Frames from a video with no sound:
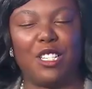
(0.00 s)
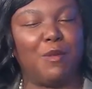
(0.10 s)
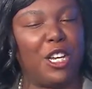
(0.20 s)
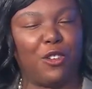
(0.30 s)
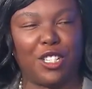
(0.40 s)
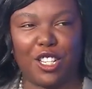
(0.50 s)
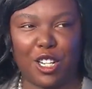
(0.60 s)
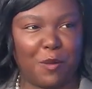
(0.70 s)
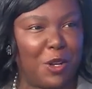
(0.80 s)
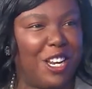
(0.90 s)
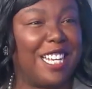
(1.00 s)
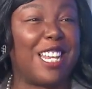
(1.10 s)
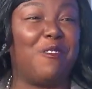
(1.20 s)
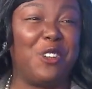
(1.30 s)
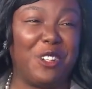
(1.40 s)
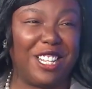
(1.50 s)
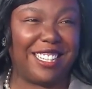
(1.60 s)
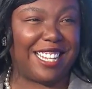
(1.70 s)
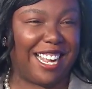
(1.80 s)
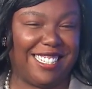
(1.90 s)
these meet and greets in the community because I'm newly
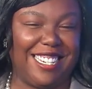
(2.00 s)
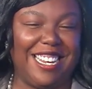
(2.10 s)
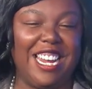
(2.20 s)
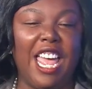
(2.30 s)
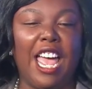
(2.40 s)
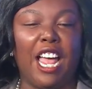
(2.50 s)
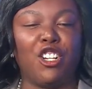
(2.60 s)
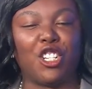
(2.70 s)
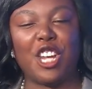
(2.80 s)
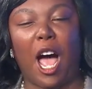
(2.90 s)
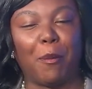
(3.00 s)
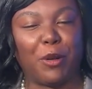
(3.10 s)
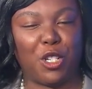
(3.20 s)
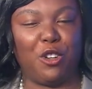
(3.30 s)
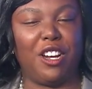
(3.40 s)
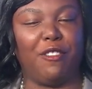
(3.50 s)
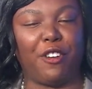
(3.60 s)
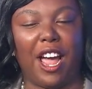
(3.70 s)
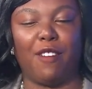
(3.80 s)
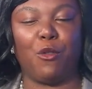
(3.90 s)
elected, just an opportunity
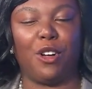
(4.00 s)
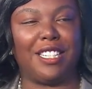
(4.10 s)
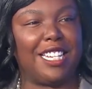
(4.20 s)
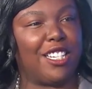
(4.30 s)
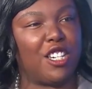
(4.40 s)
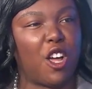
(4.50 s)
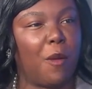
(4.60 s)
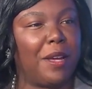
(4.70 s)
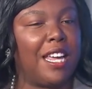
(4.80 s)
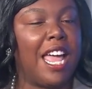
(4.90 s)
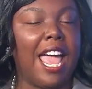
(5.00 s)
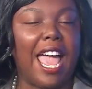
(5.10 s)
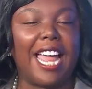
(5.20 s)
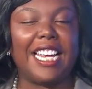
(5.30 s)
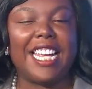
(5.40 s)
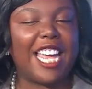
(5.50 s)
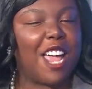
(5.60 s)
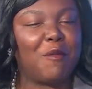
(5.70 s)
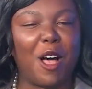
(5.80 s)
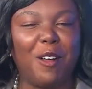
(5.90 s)
for everyone to get to know me. And he
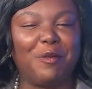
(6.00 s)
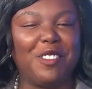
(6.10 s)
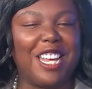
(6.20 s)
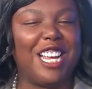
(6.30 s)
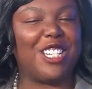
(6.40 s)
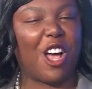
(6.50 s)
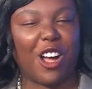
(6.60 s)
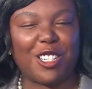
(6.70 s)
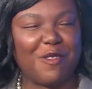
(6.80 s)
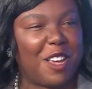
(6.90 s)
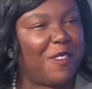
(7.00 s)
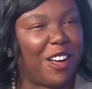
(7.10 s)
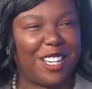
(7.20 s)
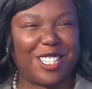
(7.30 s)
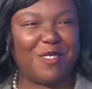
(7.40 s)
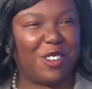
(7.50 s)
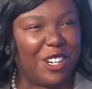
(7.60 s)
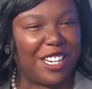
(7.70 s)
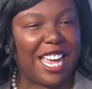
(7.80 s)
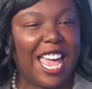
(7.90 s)
came up, he talked to me about his
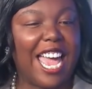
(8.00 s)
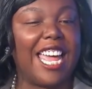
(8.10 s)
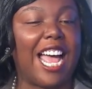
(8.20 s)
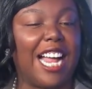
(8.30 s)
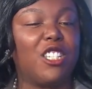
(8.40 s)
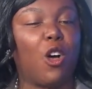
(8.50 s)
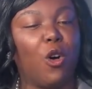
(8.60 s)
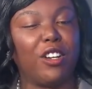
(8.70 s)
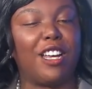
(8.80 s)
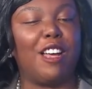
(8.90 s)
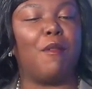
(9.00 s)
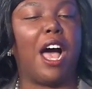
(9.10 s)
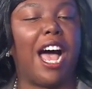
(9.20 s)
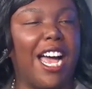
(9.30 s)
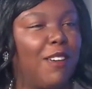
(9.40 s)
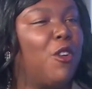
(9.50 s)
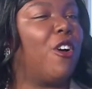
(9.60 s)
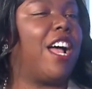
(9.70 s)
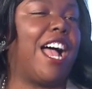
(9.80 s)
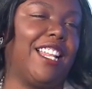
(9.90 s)
book, and I told him, I'm
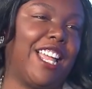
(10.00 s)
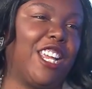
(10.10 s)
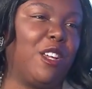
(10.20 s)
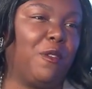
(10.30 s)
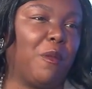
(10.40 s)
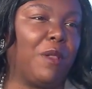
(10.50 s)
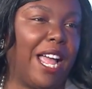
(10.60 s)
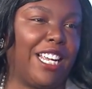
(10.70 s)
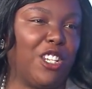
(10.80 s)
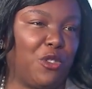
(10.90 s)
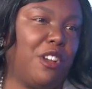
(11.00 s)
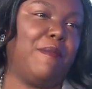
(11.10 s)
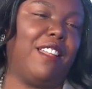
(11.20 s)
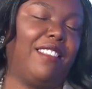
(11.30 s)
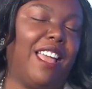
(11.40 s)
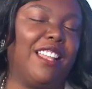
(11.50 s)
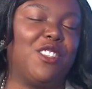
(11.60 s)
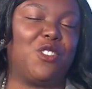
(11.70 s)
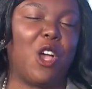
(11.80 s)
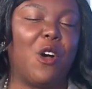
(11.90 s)
going to highlight you for Black History Month. And
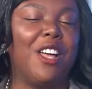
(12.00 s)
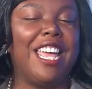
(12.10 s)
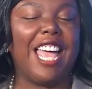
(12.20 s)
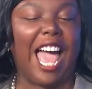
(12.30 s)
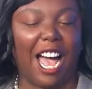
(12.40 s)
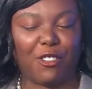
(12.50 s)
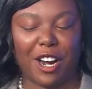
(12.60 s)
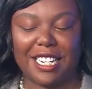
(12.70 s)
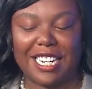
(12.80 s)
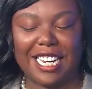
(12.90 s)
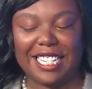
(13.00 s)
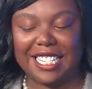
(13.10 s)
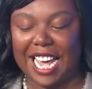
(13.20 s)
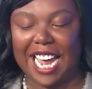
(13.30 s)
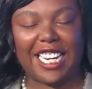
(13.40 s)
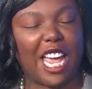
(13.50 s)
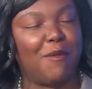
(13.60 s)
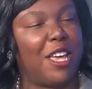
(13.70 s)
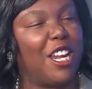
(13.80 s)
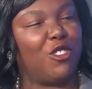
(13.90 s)
so after I did it, his dad
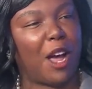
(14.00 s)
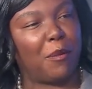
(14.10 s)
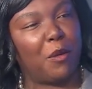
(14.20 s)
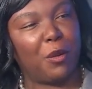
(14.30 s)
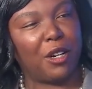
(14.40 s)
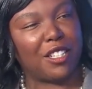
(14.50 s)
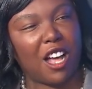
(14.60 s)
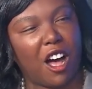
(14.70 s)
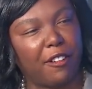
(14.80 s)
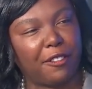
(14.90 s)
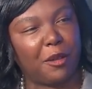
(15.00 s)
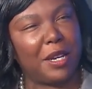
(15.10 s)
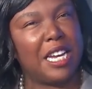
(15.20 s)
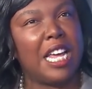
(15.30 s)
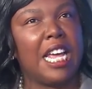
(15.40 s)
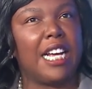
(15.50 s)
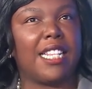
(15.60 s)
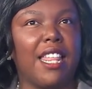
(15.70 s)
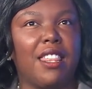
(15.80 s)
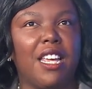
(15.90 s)
came in and dropped the books off for me,
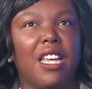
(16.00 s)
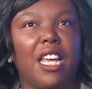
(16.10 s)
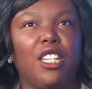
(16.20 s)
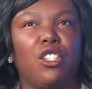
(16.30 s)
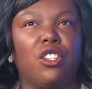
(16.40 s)
because I think it's